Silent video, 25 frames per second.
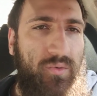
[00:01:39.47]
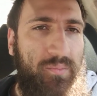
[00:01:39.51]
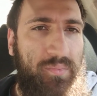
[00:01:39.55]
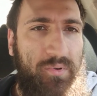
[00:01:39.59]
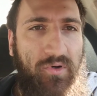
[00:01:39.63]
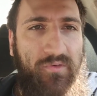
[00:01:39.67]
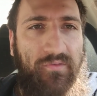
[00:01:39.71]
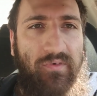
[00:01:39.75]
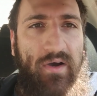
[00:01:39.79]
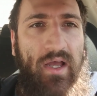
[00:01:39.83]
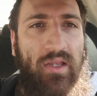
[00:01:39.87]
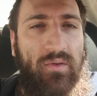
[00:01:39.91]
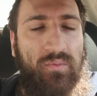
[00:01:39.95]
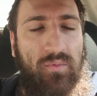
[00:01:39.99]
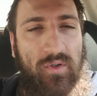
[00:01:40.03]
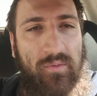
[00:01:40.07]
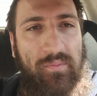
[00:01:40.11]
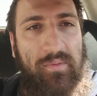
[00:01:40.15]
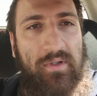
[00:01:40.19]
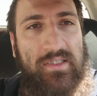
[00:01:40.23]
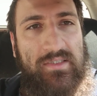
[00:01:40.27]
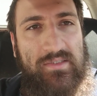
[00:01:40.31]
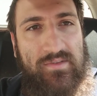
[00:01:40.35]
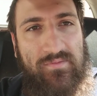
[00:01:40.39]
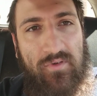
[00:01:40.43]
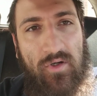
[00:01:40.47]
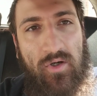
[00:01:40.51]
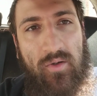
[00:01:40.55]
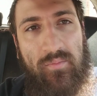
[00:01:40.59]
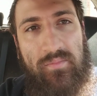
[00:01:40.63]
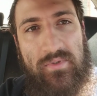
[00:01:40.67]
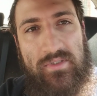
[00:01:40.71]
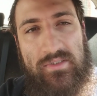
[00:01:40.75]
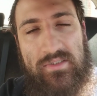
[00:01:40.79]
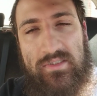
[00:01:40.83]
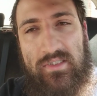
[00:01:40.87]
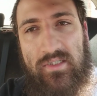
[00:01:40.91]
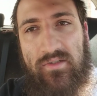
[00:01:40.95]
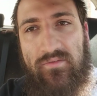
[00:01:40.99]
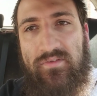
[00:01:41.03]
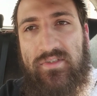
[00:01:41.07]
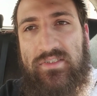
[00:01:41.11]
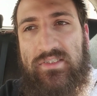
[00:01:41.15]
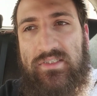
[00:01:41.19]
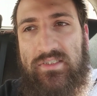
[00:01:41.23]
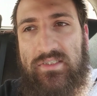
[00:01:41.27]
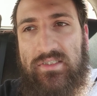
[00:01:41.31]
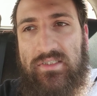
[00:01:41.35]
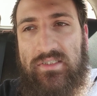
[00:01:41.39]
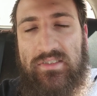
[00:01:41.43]
provide WordPress development
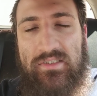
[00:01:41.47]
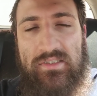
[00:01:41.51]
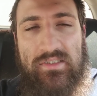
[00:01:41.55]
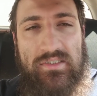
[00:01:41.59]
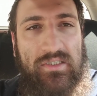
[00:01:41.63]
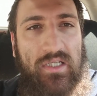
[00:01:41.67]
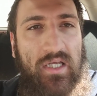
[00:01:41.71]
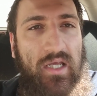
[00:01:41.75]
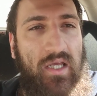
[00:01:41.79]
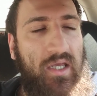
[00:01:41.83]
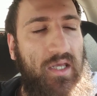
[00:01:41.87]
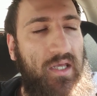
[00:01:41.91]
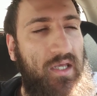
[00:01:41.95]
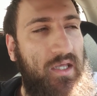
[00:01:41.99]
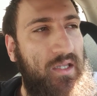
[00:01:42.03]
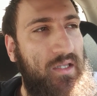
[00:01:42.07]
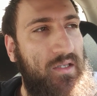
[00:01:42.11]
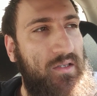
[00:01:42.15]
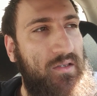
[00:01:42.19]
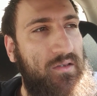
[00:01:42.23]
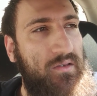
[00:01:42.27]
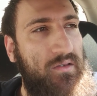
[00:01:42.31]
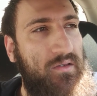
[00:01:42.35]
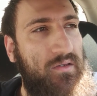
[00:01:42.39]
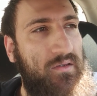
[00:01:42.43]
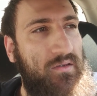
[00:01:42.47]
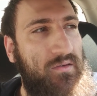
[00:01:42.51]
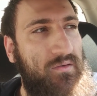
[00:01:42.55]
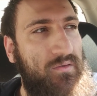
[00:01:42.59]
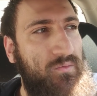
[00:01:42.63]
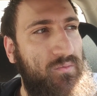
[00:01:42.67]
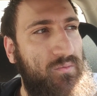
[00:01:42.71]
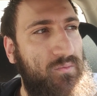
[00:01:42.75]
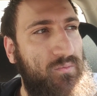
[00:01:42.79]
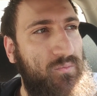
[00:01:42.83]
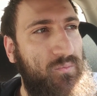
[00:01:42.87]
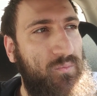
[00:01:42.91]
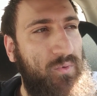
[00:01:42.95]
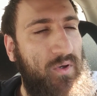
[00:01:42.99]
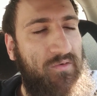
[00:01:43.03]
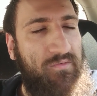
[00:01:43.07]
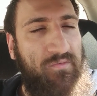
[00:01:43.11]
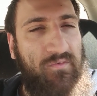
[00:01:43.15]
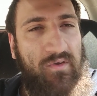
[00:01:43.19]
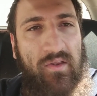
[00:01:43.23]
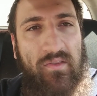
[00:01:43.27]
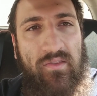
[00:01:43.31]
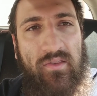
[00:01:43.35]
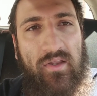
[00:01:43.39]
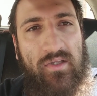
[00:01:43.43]
services, and
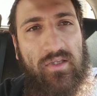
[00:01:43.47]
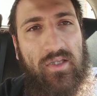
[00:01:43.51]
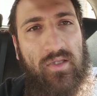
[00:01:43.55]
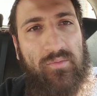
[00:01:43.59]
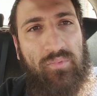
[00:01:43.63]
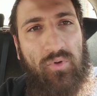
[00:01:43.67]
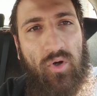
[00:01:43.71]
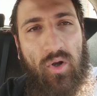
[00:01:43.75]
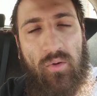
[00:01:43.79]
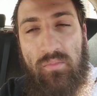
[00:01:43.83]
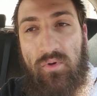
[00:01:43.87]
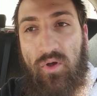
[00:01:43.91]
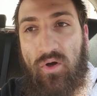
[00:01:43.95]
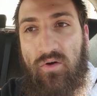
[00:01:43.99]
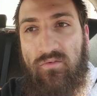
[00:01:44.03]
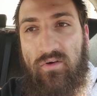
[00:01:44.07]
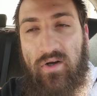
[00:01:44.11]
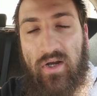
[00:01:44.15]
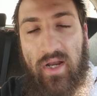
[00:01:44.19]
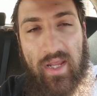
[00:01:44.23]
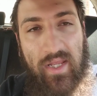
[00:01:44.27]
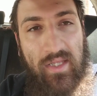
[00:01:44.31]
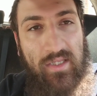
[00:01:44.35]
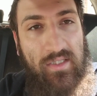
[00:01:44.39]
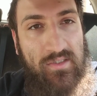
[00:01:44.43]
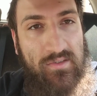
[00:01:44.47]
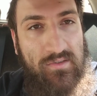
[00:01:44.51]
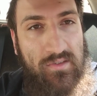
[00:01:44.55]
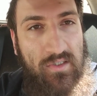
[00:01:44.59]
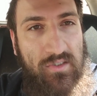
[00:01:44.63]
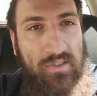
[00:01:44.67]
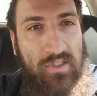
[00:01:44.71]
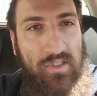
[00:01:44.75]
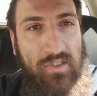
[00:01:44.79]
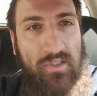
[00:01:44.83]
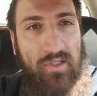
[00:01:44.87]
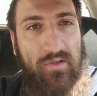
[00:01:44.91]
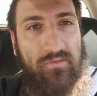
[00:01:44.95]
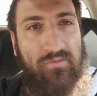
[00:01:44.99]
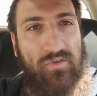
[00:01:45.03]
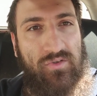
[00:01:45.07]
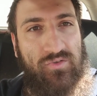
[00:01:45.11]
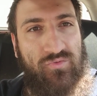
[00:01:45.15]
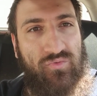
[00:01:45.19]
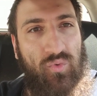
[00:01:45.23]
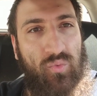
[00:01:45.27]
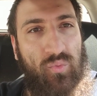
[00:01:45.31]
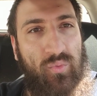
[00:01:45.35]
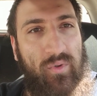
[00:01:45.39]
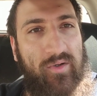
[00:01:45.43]
we've conducted probably over 800
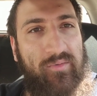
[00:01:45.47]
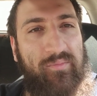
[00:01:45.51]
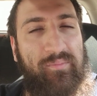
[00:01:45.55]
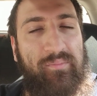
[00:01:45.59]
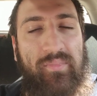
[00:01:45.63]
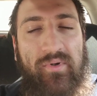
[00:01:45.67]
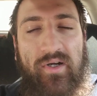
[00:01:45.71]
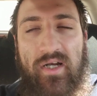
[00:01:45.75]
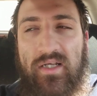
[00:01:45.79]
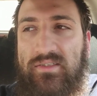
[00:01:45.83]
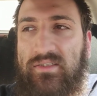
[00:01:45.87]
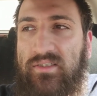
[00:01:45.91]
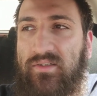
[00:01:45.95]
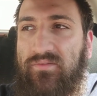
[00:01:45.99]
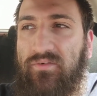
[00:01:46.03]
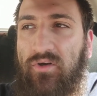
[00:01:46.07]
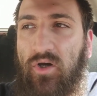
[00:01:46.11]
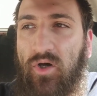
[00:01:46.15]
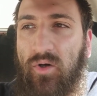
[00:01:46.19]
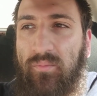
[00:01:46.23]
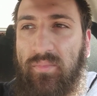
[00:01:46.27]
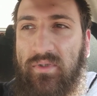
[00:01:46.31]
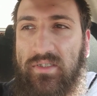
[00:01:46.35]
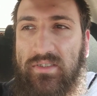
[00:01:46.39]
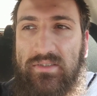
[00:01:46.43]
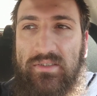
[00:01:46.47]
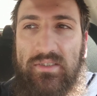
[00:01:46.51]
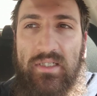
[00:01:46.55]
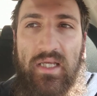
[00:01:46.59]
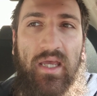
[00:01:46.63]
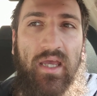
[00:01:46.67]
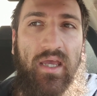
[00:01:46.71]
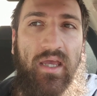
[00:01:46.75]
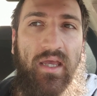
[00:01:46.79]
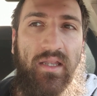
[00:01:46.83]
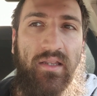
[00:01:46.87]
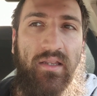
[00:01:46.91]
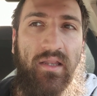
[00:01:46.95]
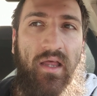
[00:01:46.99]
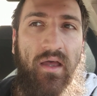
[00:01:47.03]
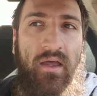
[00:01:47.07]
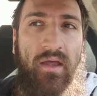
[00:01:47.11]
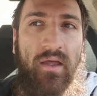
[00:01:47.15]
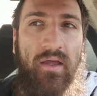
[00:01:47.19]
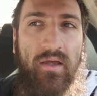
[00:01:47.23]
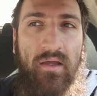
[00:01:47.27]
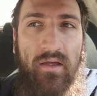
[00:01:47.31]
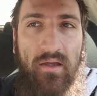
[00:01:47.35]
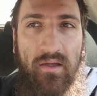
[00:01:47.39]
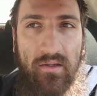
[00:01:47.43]
interviews for WordPress developers, and
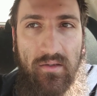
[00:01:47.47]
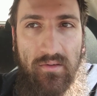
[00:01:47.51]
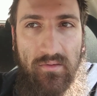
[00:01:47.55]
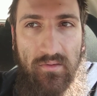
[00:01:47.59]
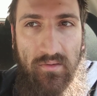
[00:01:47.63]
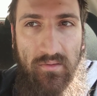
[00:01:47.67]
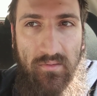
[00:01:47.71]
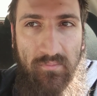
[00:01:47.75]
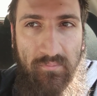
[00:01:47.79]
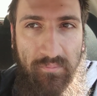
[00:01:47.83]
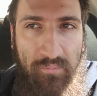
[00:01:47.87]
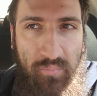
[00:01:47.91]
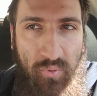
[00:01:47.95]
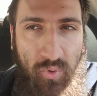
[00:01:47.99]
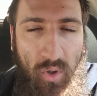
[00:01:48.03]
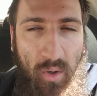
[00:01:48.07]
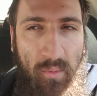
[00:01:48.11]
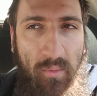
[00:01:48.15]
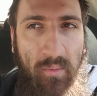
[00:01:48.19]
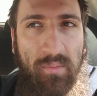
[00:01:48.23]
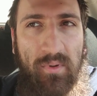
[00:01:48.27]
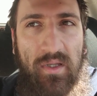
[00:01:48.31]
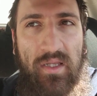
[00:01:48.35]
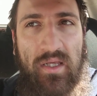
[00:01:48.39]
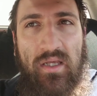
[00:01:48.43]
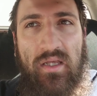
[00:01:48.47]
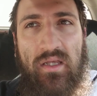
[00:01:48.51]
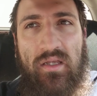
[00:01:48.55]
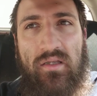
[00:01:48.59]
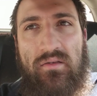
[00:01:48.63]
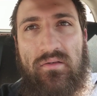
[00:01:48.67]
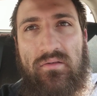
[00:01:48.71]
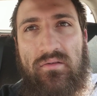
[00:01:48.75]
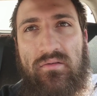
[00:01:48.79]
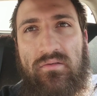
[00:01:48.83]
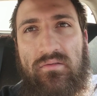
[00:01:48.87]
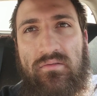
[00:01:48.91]
probably